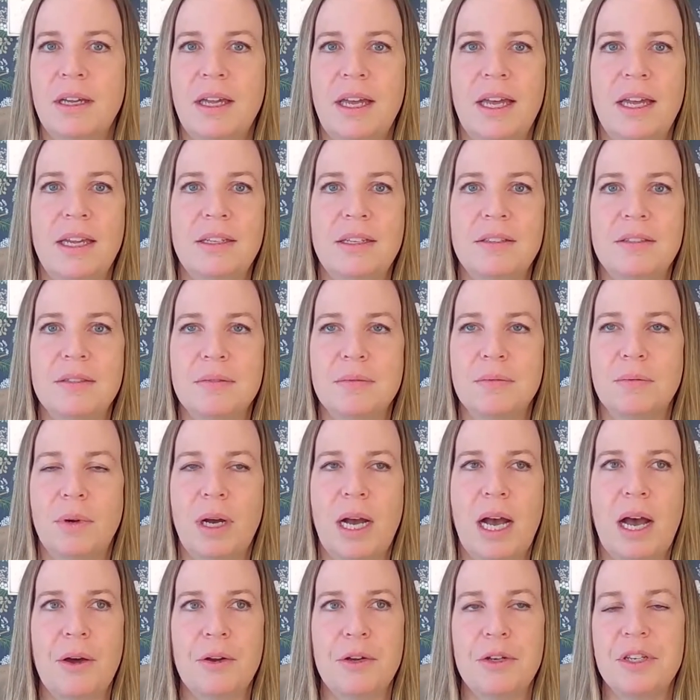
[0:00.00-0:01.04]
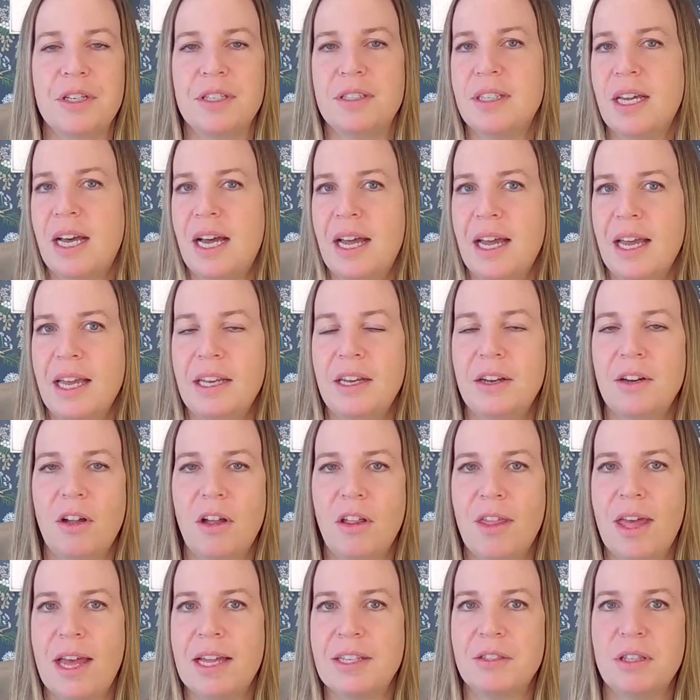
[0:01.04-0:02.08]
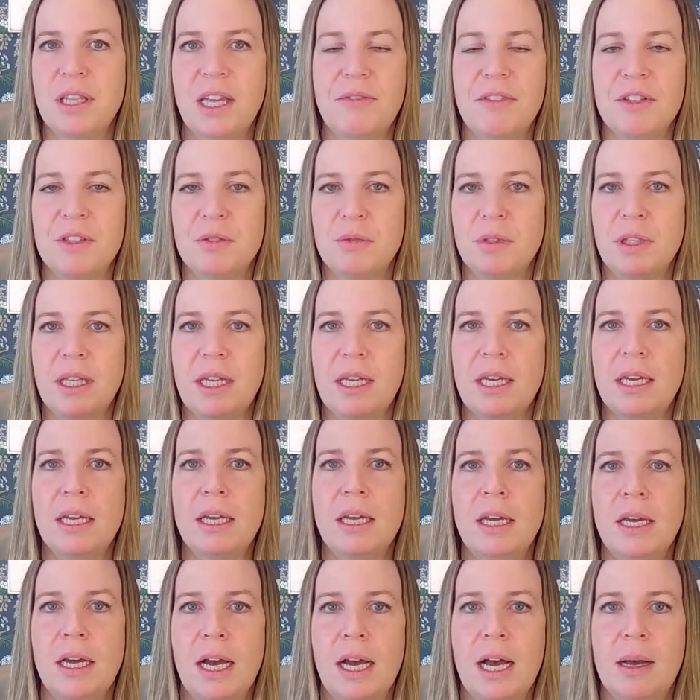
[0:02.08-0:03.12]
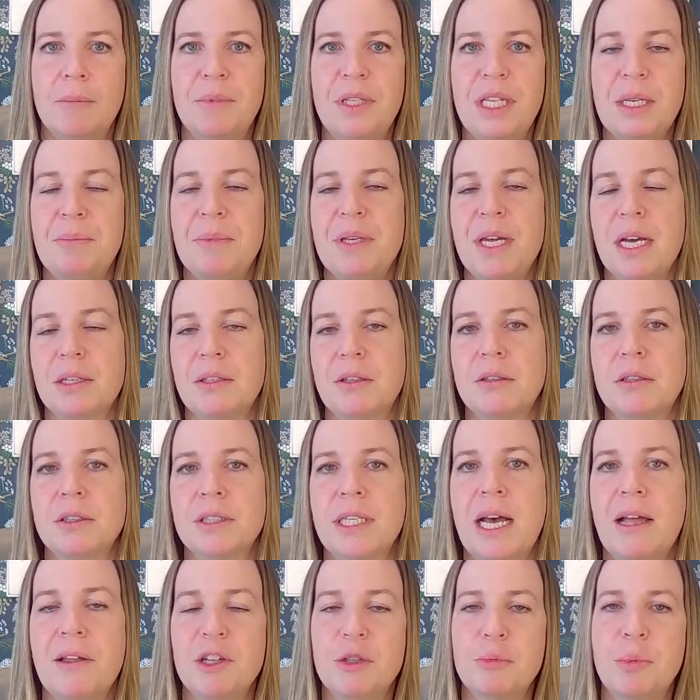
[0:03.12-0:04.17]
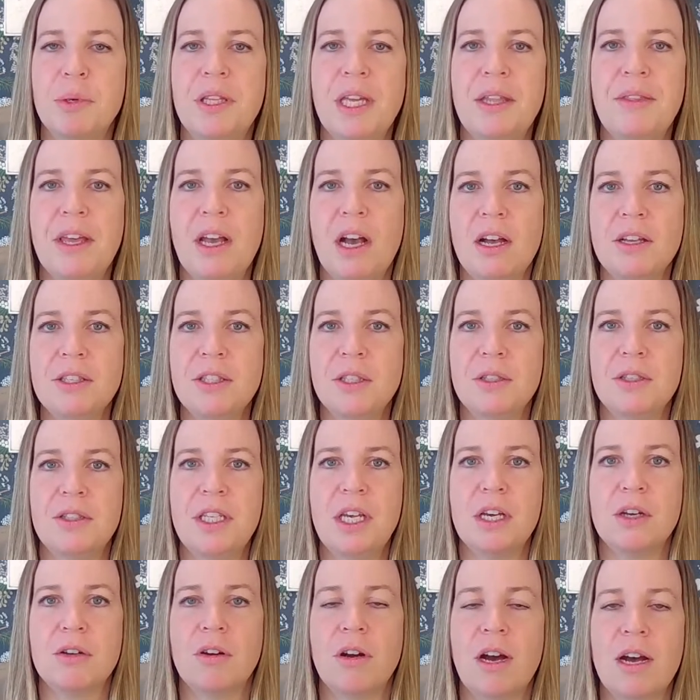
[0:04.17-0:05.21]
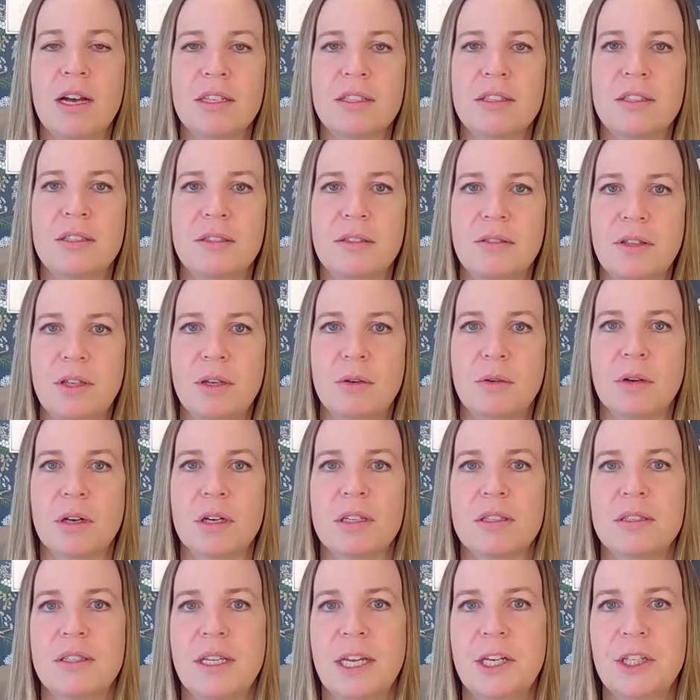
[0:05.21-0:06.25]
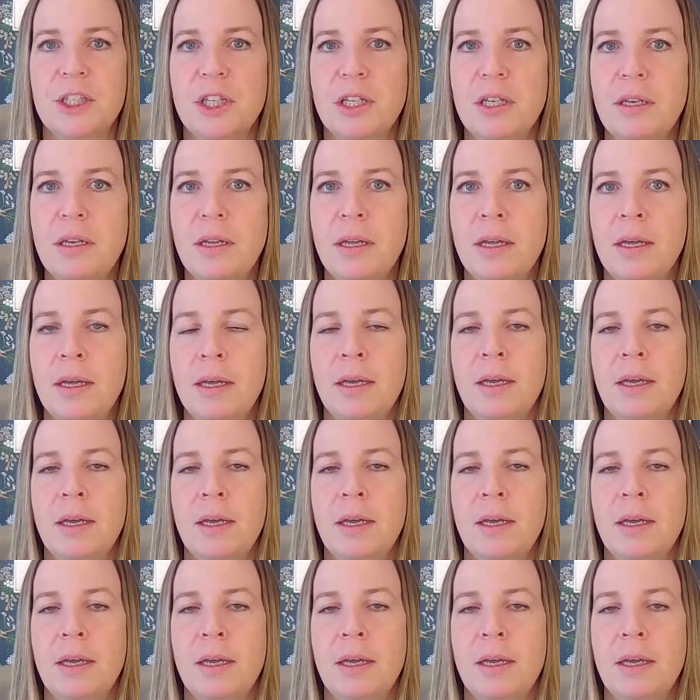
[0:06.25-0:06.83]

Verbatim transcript: and how to design and all that. So they have this really deep technical knowledge, but then they also see across the organization.